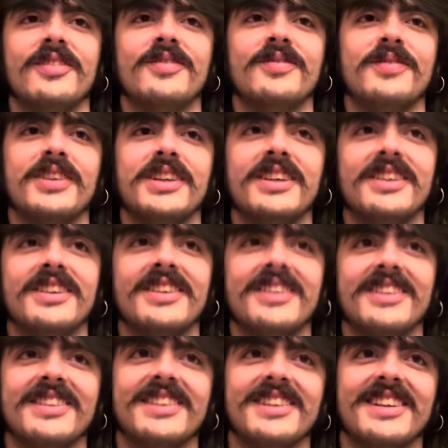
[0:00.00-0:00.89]

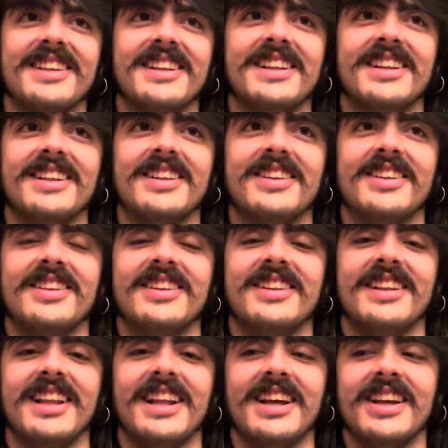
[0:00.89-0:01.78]
be
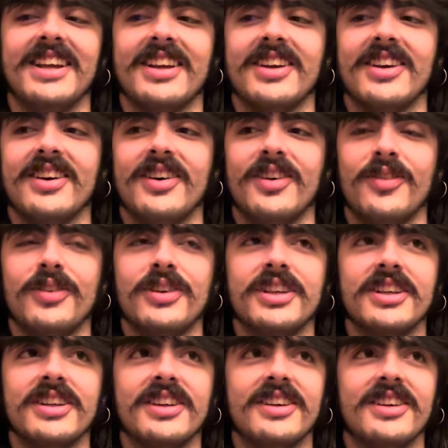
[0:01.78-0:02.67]
like a
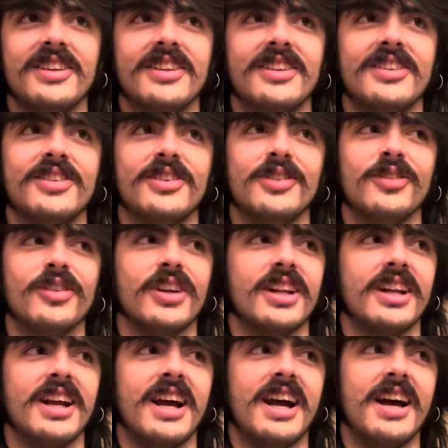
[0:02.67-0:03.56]
week to a week
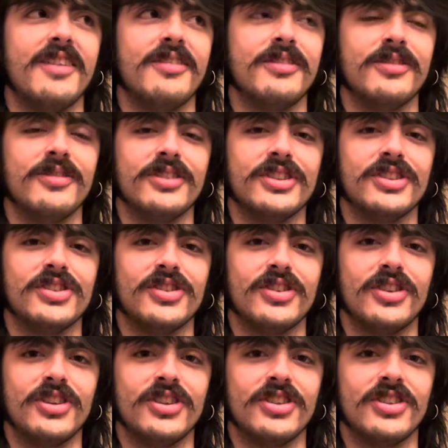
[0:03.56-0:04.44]
and a half of
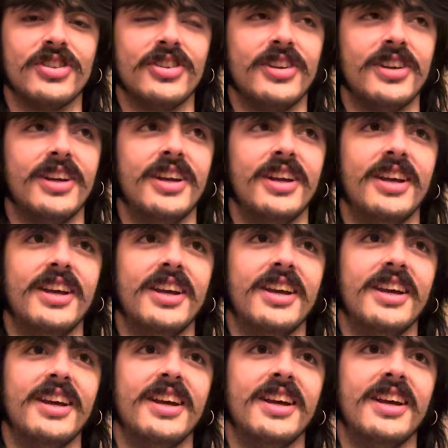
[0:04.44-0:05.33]
research
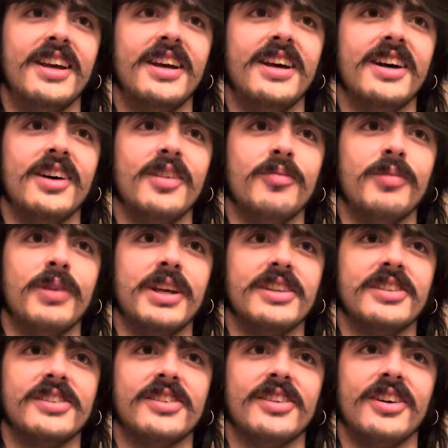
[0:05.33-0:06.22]

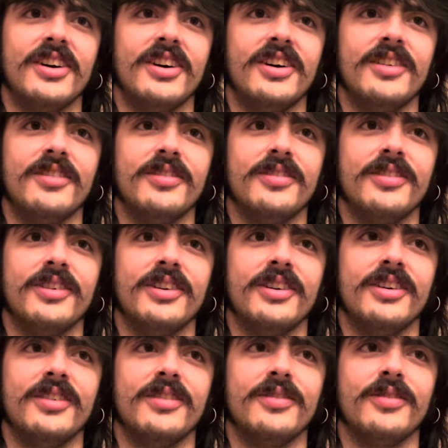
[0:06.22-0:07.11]
based off
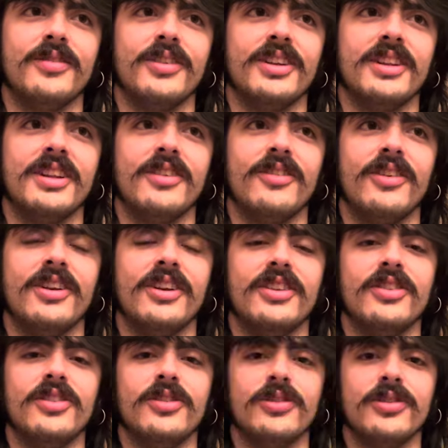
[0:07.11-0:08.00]
of what they want to
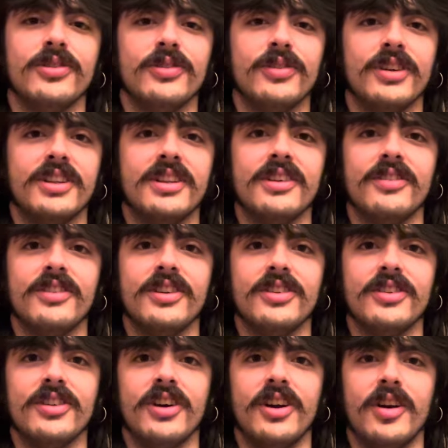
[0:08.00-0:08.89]
do,
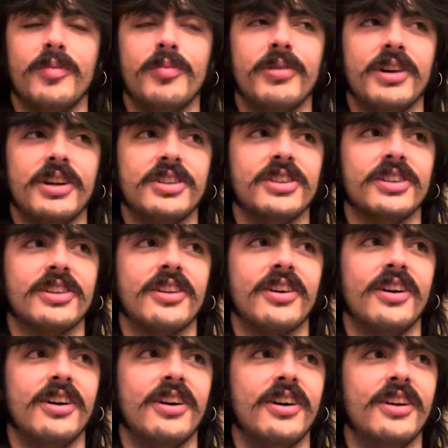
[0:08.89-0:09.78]
the art project
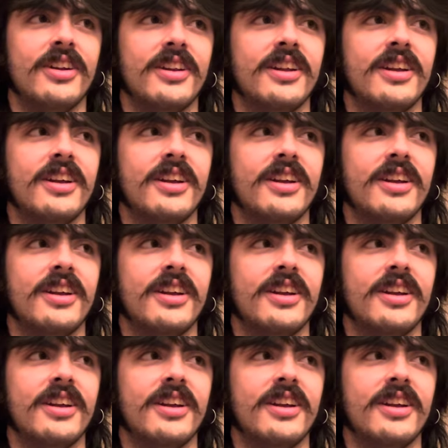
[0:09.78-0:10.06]
on,